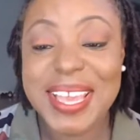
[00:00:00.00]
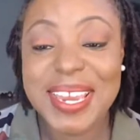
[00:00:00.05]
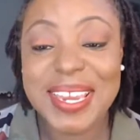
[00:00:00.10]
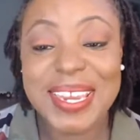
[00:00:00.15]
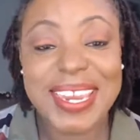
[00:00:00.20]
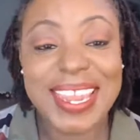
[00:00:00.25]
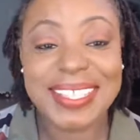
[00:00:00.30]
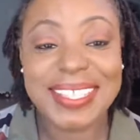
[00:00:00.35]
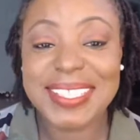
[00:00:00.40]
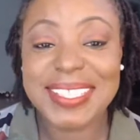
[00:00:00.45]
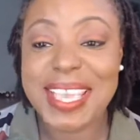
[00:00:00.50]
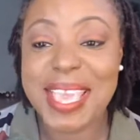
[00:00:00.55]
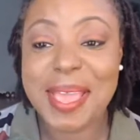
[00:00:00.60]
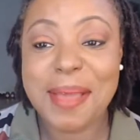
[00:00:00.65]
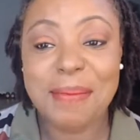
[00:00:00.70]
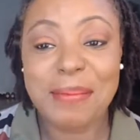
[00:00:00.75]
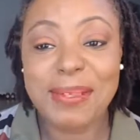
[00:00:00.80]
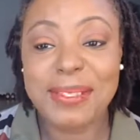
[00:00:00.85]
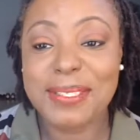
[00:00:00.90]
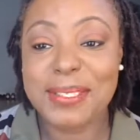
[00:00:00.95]
That's
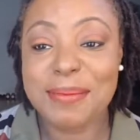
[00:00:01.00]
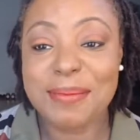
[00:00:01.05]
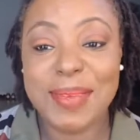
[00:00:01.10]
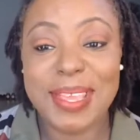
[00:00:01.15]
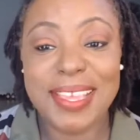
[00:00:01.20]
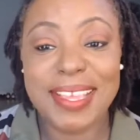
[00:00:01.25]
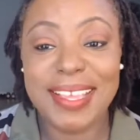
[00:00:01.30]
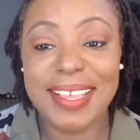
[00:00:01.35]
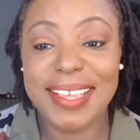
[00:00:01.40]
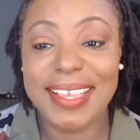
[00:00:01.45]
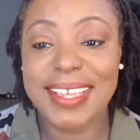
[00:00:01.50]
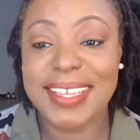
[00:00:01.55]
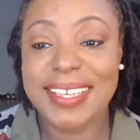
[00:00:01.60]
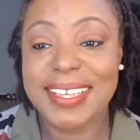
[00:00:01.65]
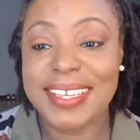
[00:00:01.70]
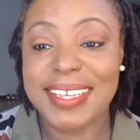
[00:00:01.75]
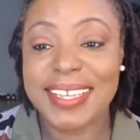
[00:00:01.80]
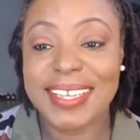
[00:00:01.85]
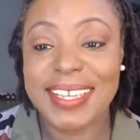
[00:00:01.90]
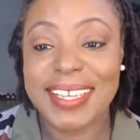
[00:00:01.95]
camping to me.
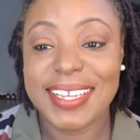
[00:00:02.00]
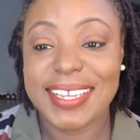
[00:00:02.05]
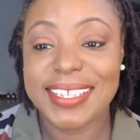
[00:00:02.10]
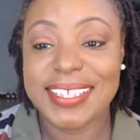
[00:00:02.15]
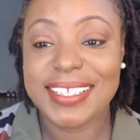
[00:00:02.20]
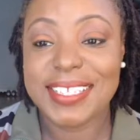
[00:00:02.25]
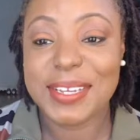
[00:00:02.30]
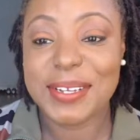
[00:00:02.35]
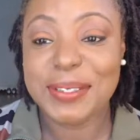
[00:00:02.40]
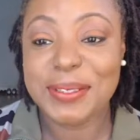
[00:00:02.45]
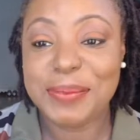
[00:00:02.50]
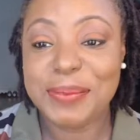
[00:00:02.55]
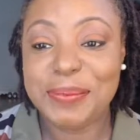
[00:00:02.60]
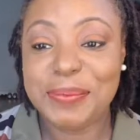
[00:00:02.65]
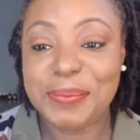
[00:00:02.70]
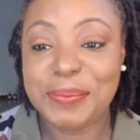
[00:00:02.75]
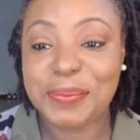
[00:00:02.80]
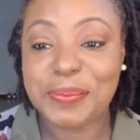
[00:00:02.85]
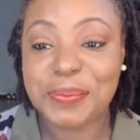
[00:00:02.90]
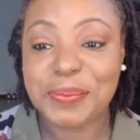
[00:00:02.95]

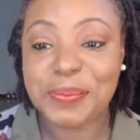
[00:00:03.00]
So,